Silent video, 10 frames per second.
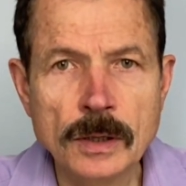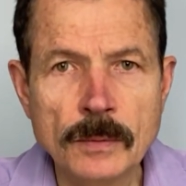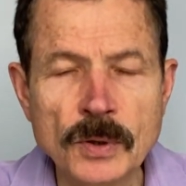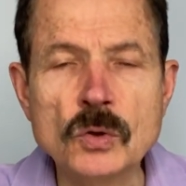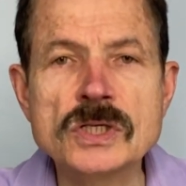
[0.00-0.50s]

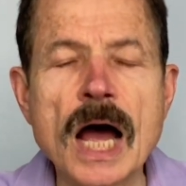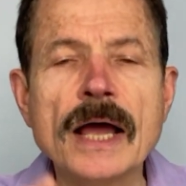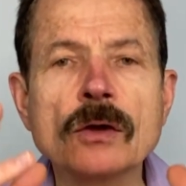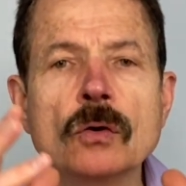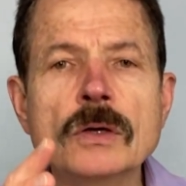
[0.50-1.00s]
because I
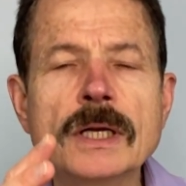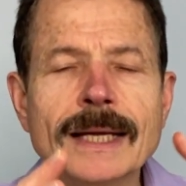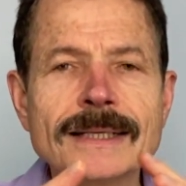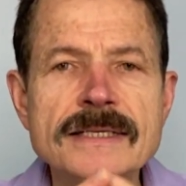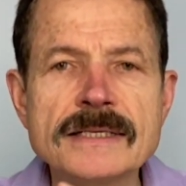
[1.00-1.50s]
couldn't
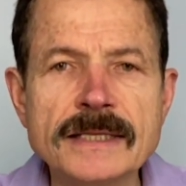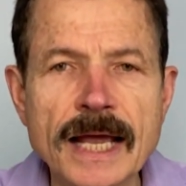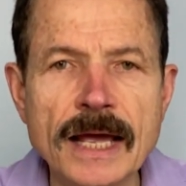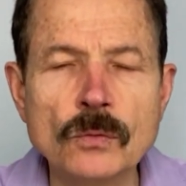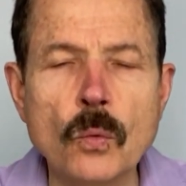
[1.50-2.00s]

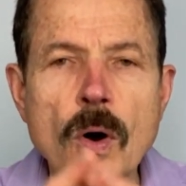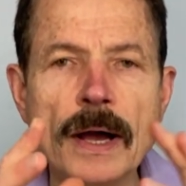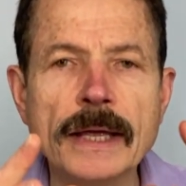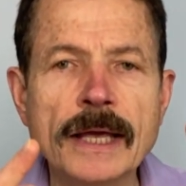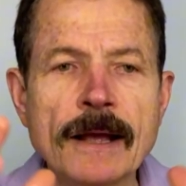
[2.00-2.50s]
understand
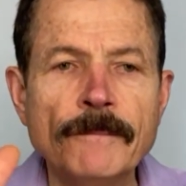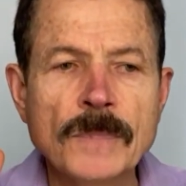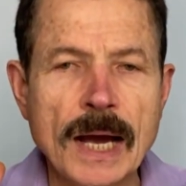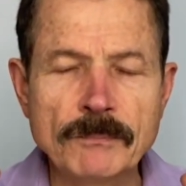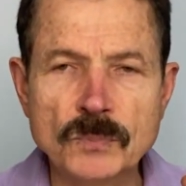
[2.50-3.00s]
why
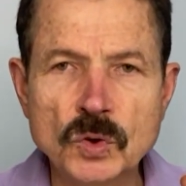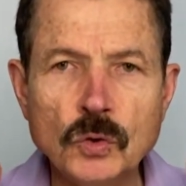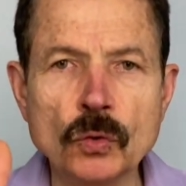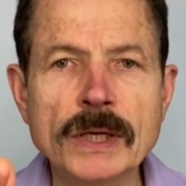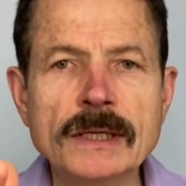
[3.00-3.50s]
I'm
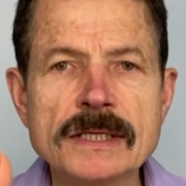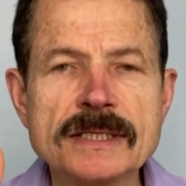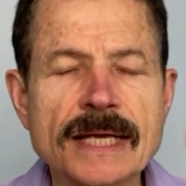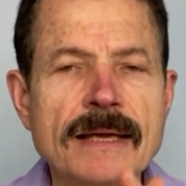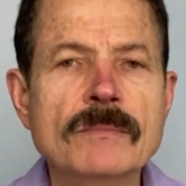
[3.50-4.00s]
doing the
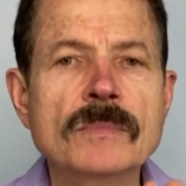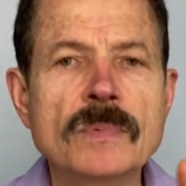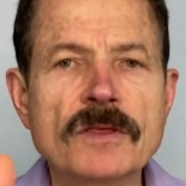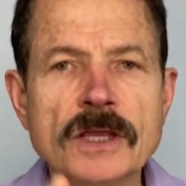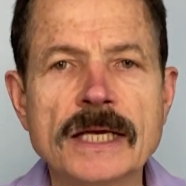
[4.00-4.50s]
same
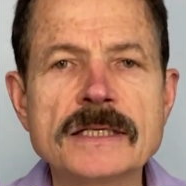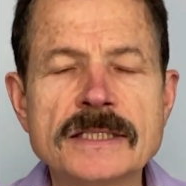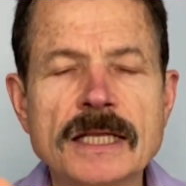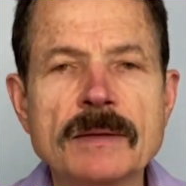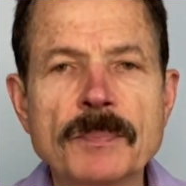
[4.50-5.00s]
things
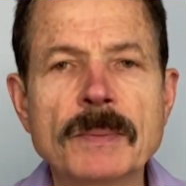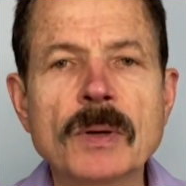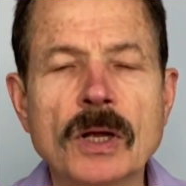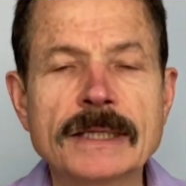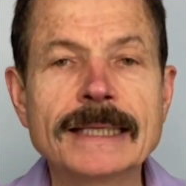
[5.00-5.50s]
that the people
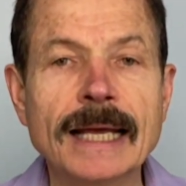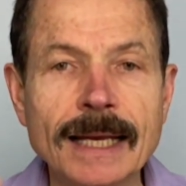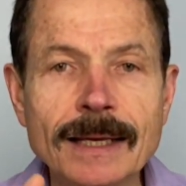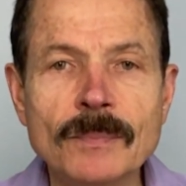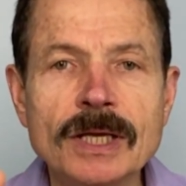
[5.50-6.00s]
are
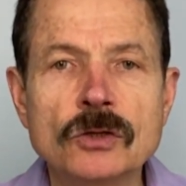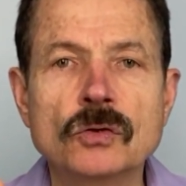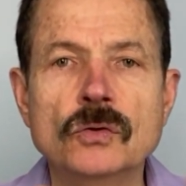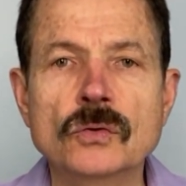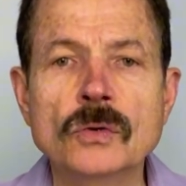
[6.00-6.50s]
telling me to
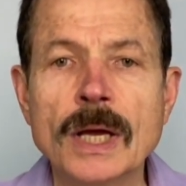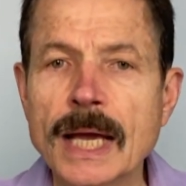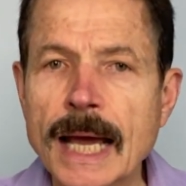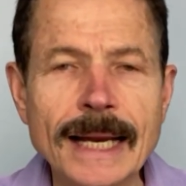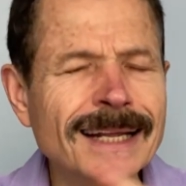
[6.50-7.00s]
do,
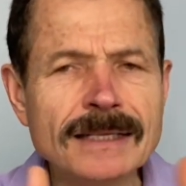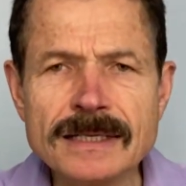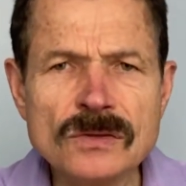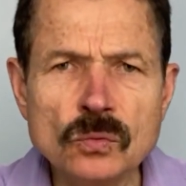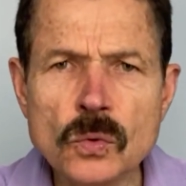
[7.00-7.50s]
and it
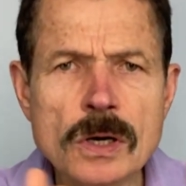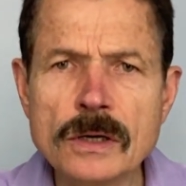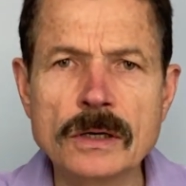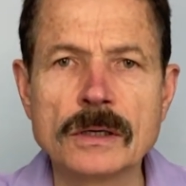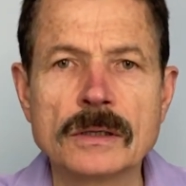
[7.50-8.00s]
doesn't
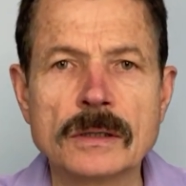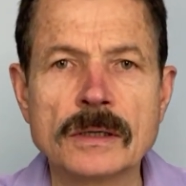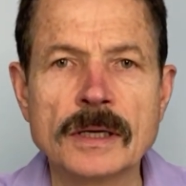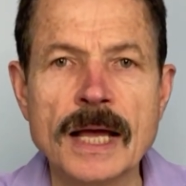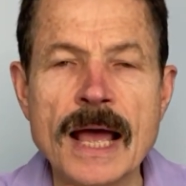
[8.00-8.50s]
work.
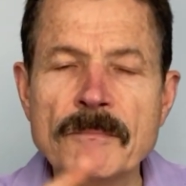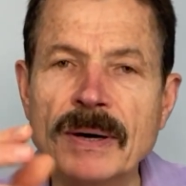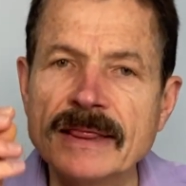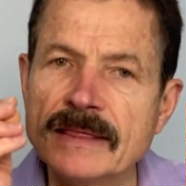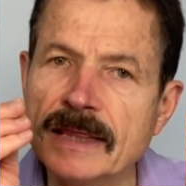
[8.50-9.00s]

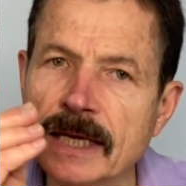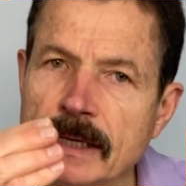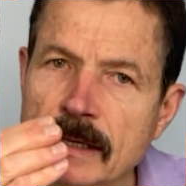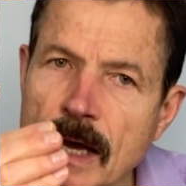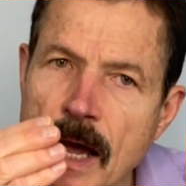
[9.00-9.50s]
But
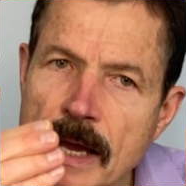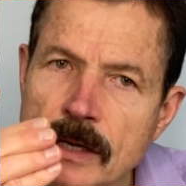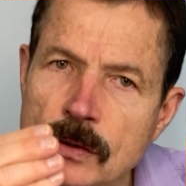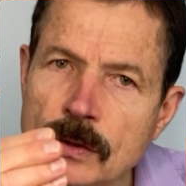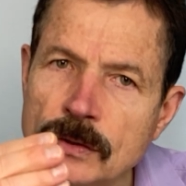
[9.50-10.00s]
then I
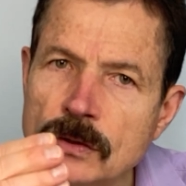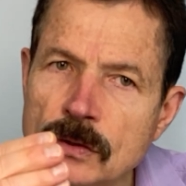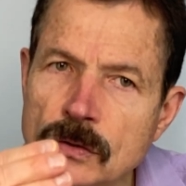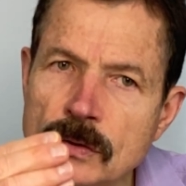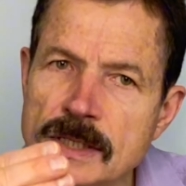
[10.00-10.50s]
learned
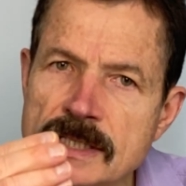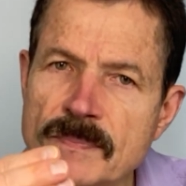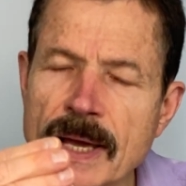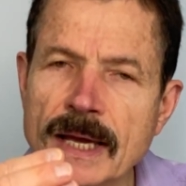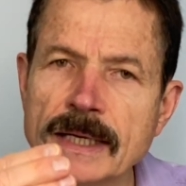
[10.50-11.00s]
through this
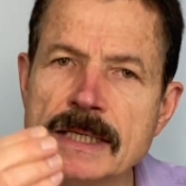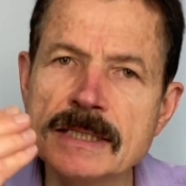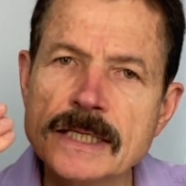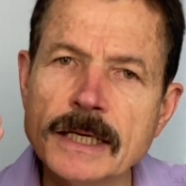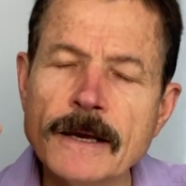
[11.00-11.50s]
man, he
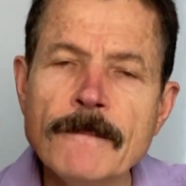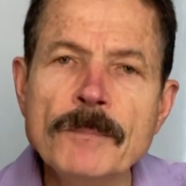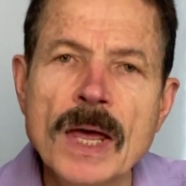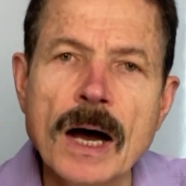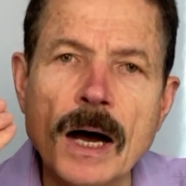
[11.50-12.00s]
said,
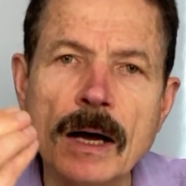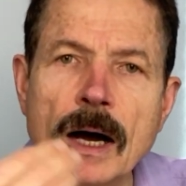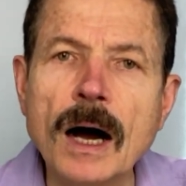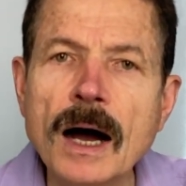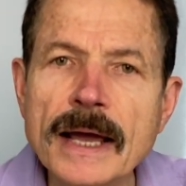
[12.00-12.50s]

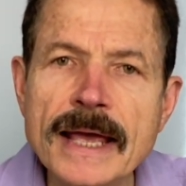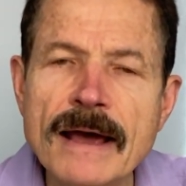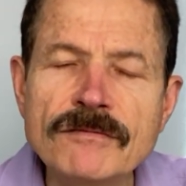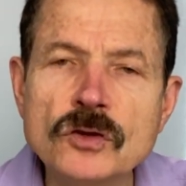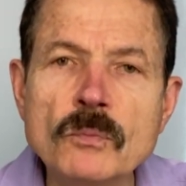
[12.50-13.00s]
I
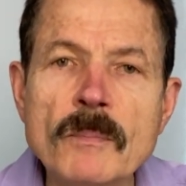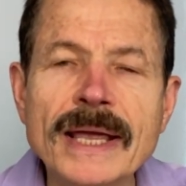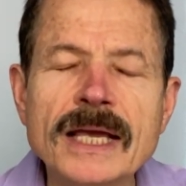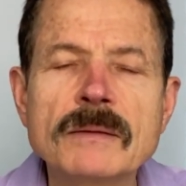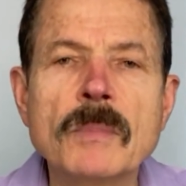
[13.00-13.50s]
have to
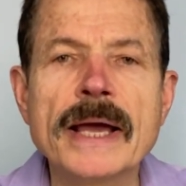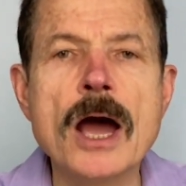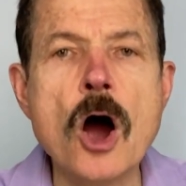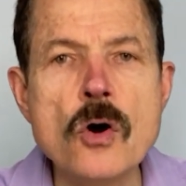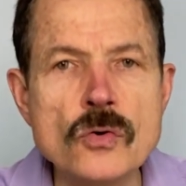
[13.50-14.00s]
make it my
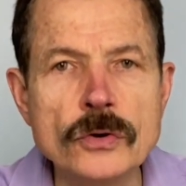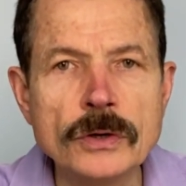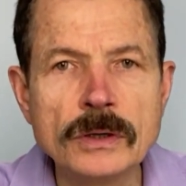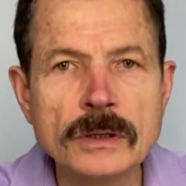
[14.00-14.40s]
own.